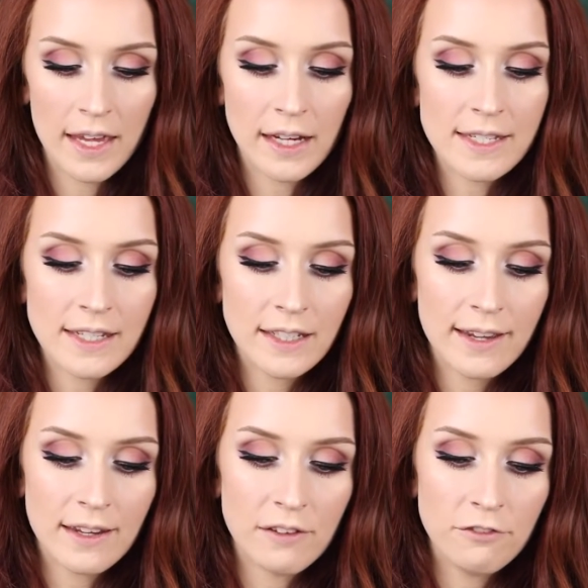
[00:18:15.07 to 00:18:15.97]
And I did
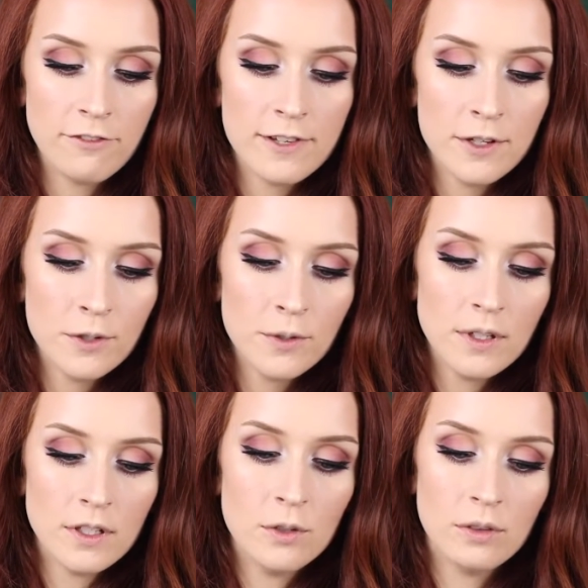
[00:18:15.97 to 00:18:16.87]
get a
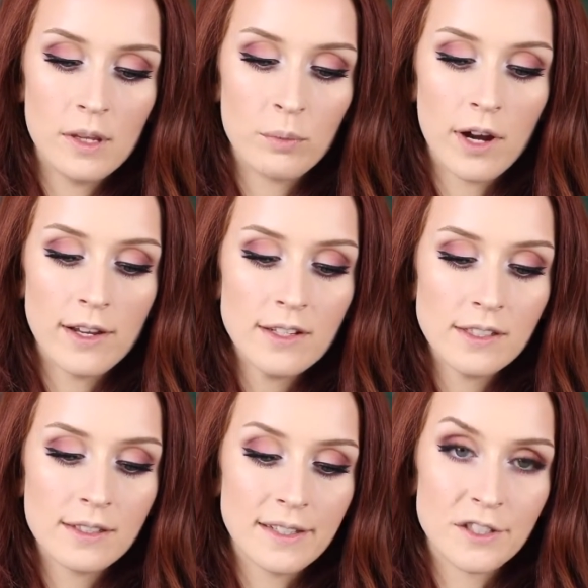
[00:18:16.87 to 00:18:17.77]
few new lip
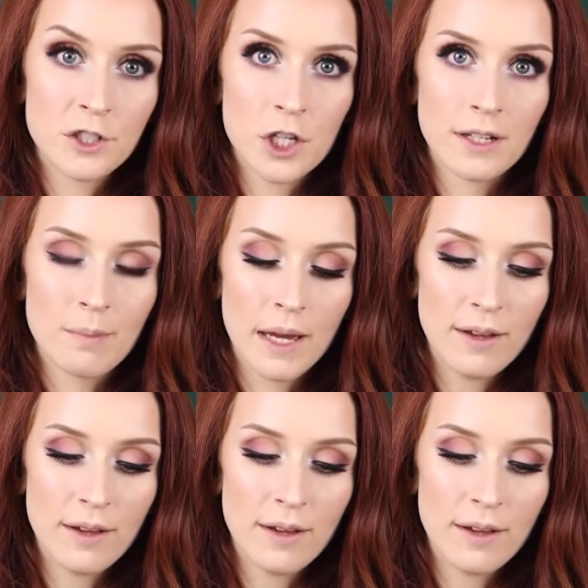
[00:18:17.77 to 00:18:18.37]
products. Let's check them